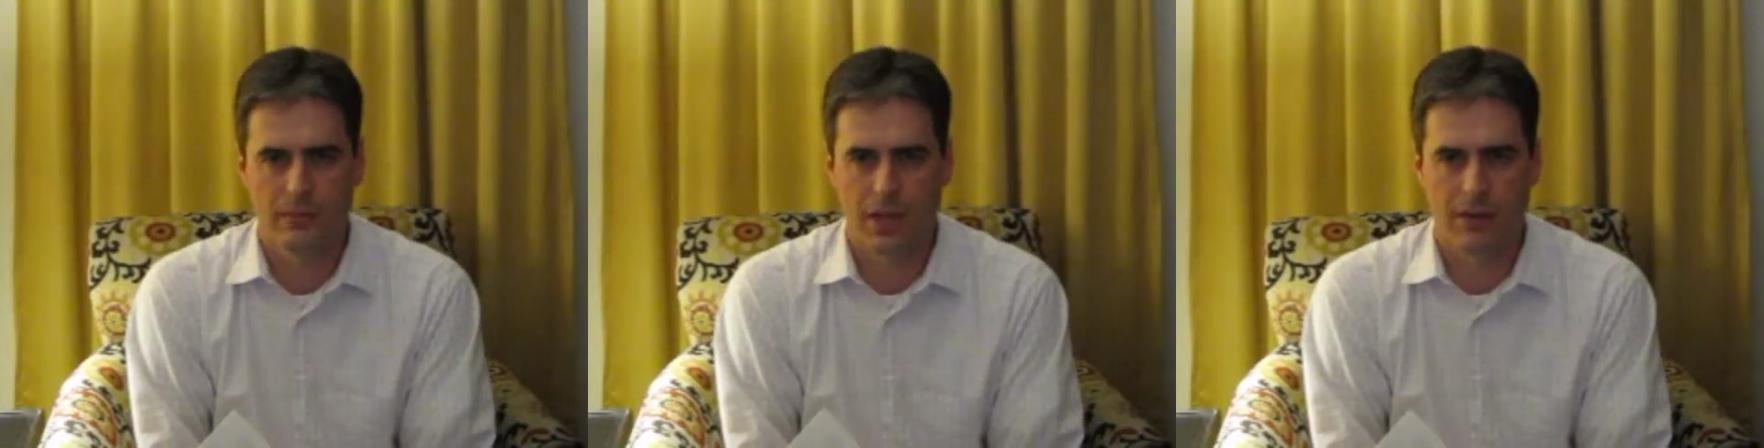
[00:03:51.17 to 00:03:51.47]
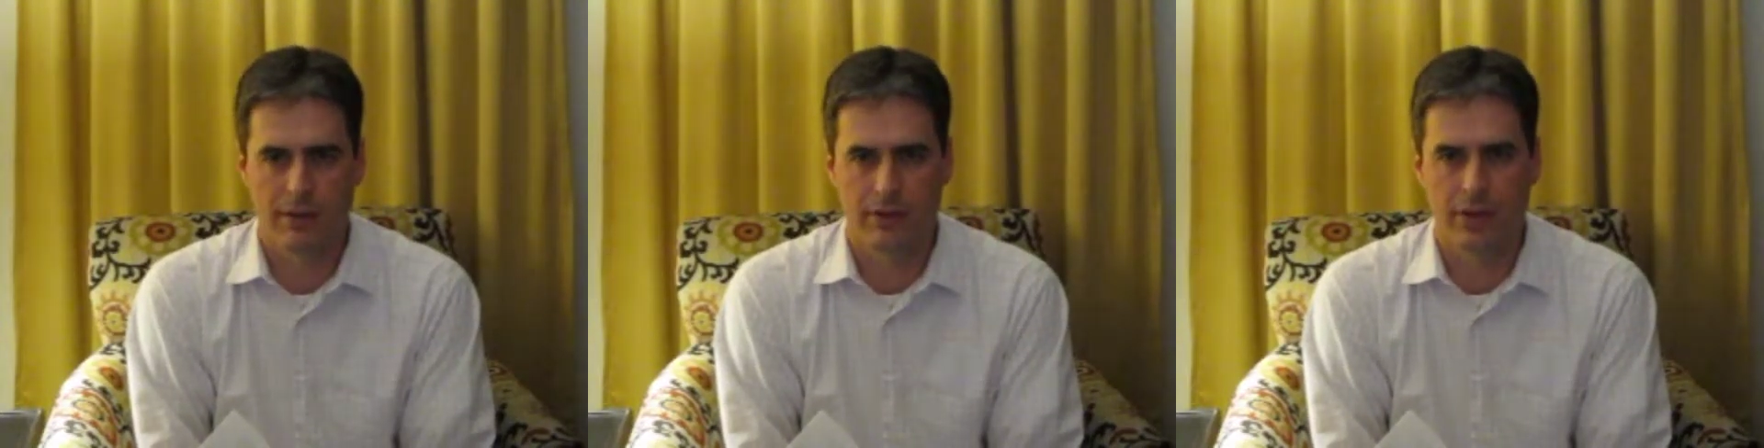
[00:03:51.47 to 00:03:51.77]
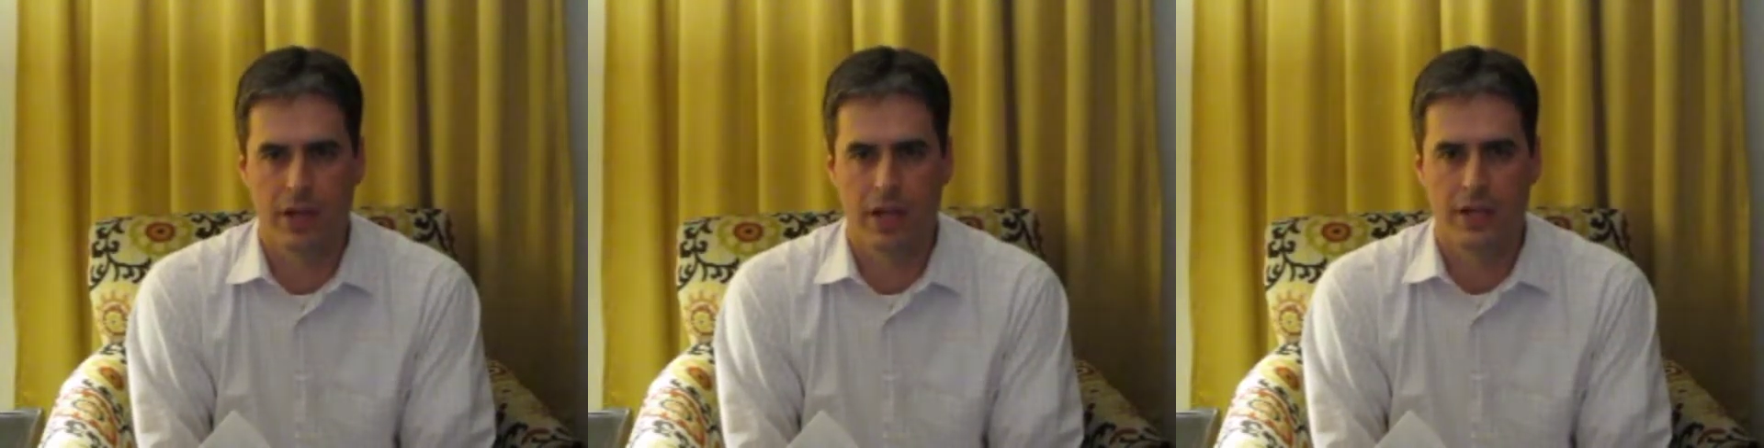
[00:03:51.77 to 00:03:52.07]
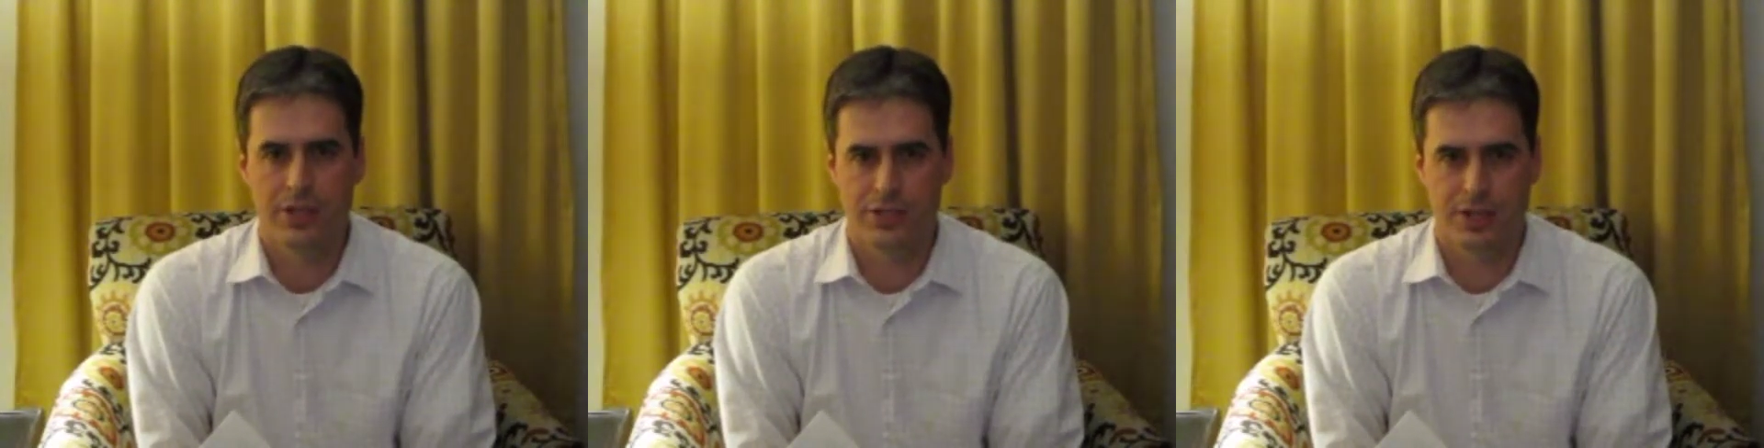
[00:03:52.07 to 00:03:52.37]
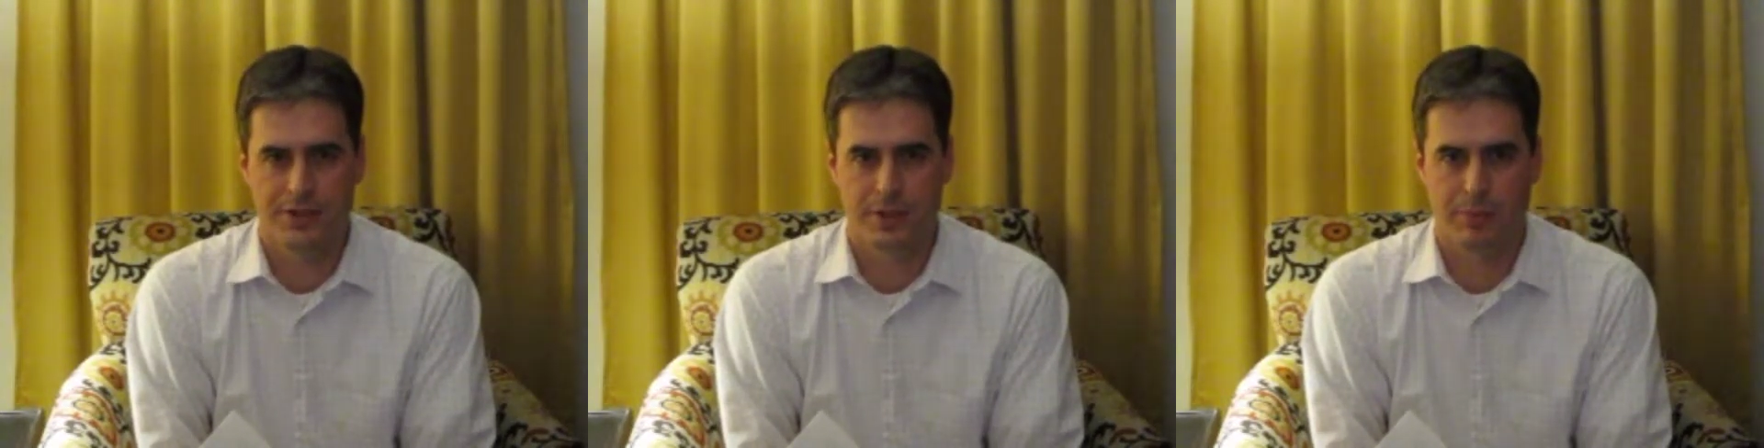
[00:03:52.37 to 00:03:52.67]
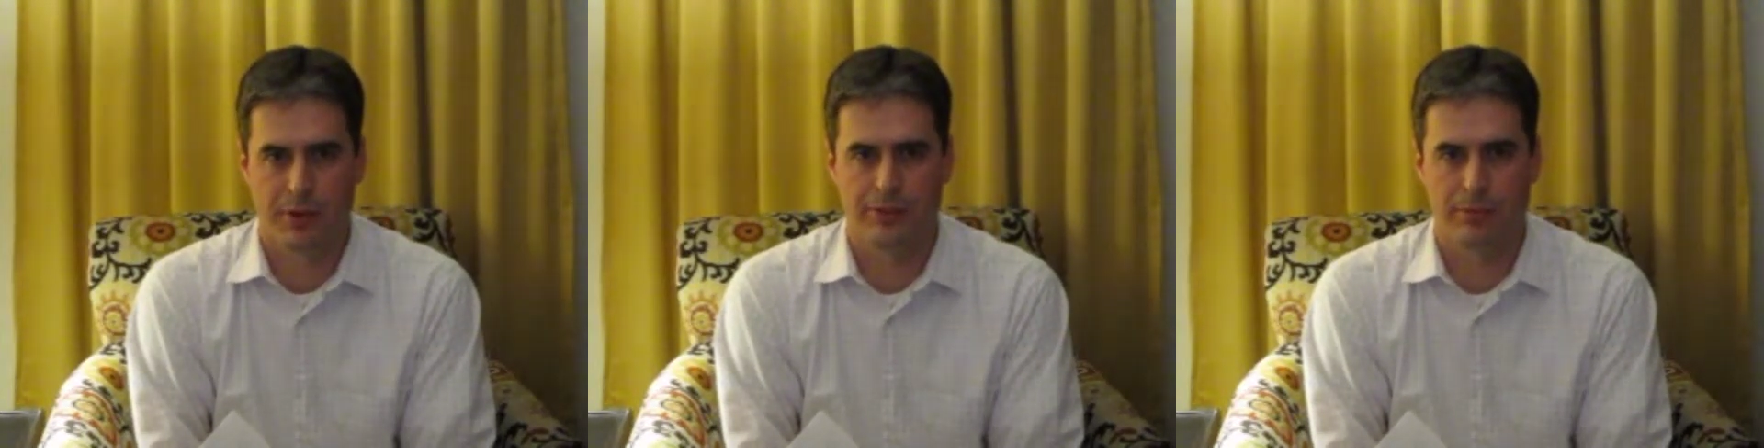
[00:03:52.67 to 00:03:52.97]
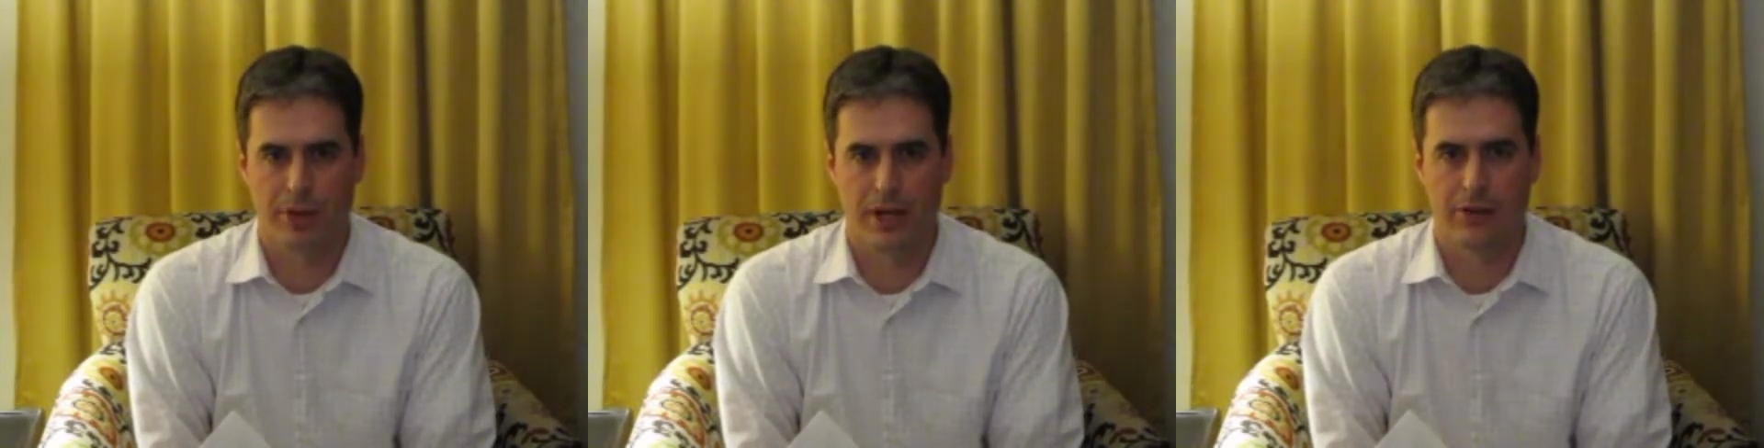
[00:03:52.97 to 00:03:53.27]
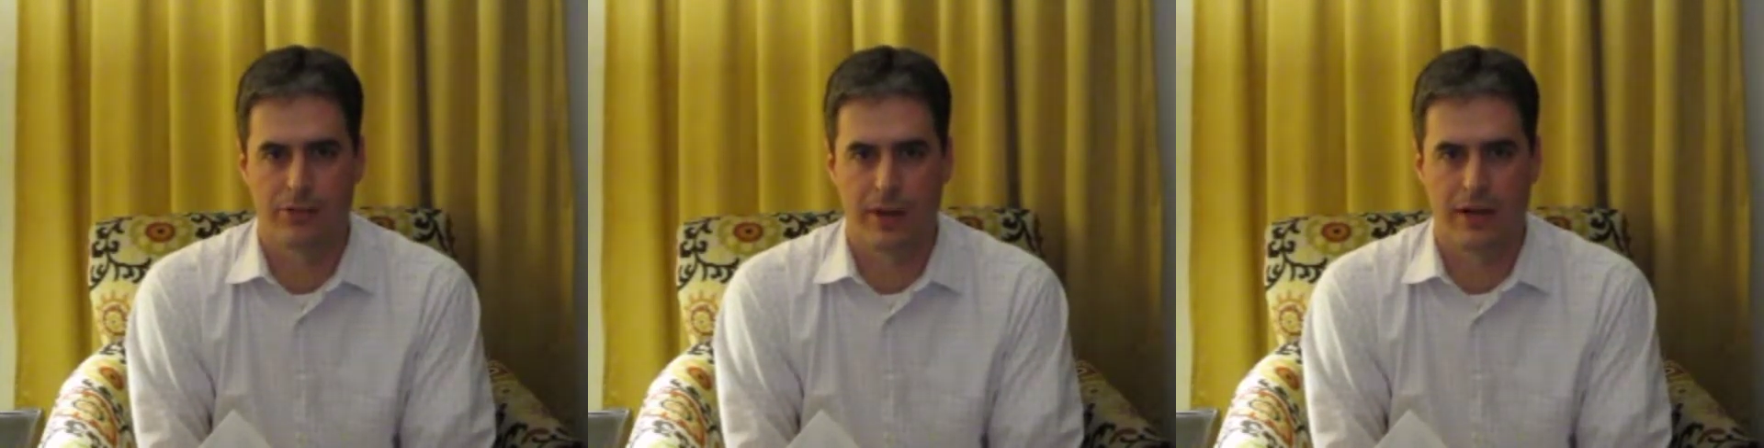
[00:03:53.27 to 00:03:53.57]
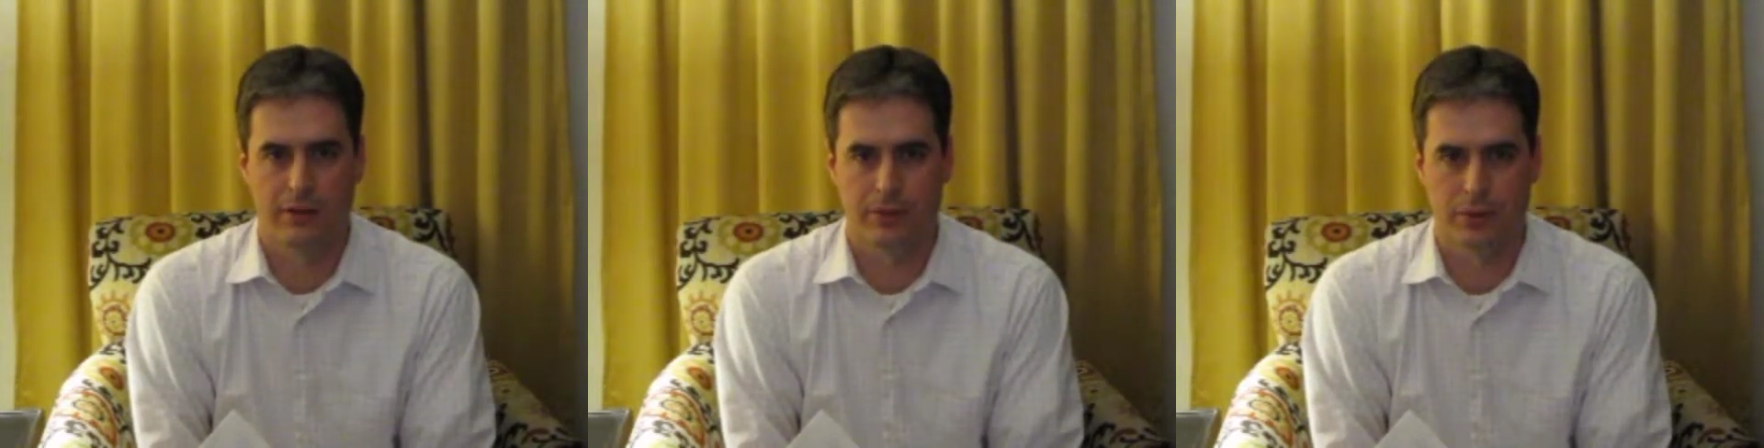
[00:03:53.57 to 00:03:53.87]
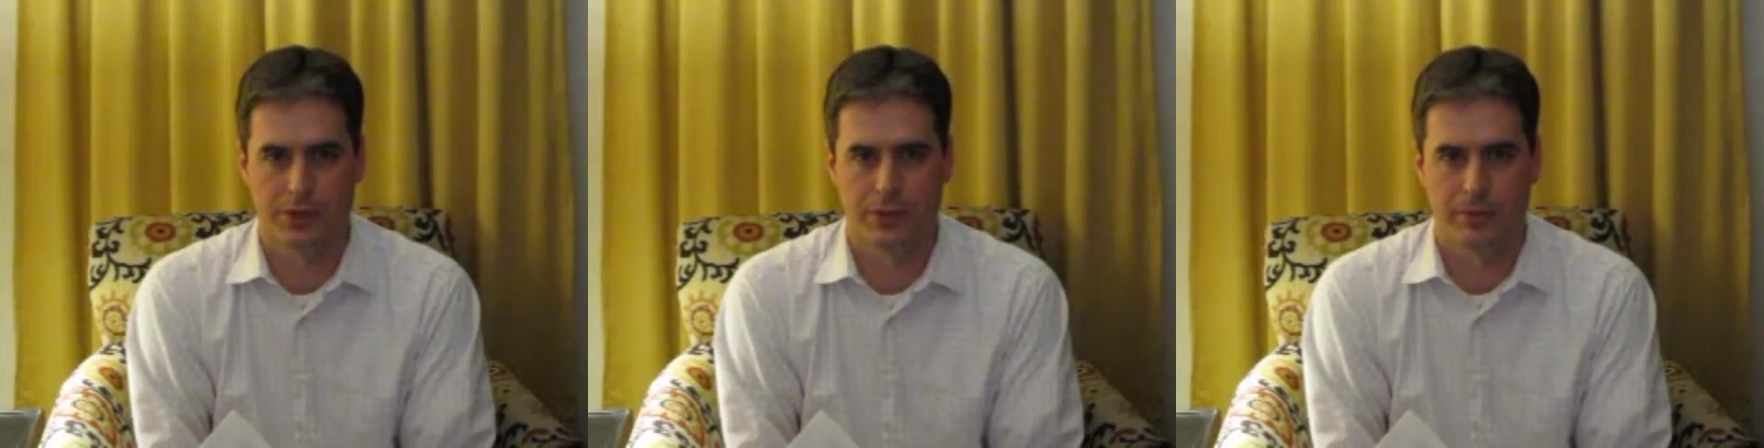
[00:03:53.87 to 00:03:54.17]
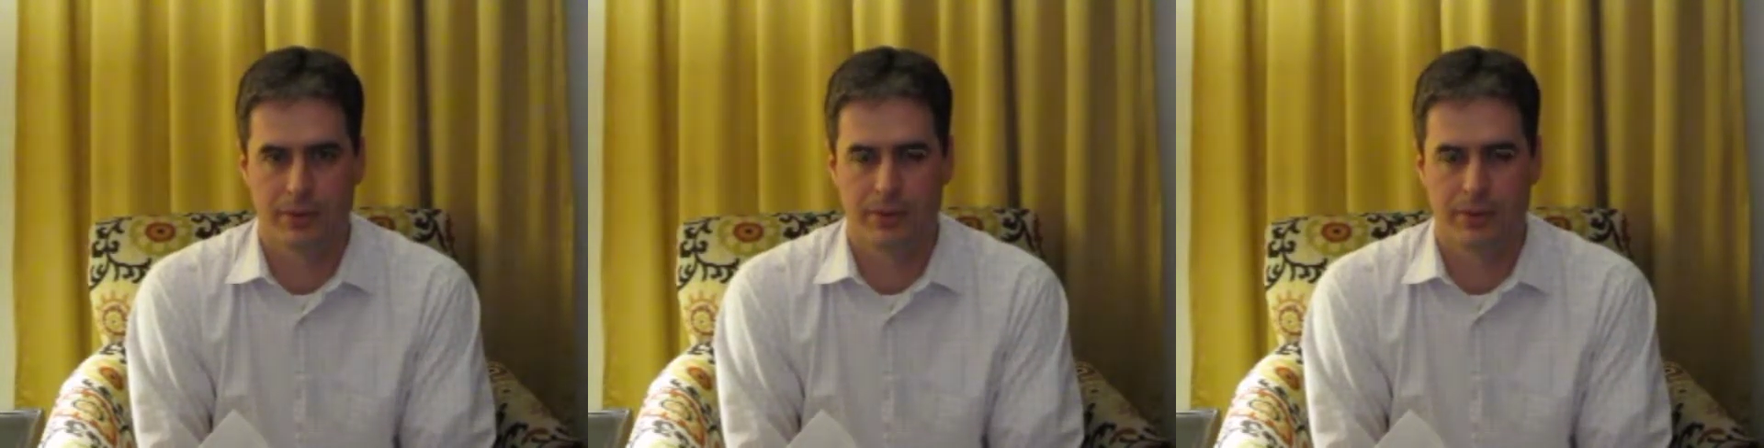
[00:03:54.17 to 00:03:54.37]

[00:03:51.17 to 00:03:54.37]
However, Jesus brings a brand new model of worship.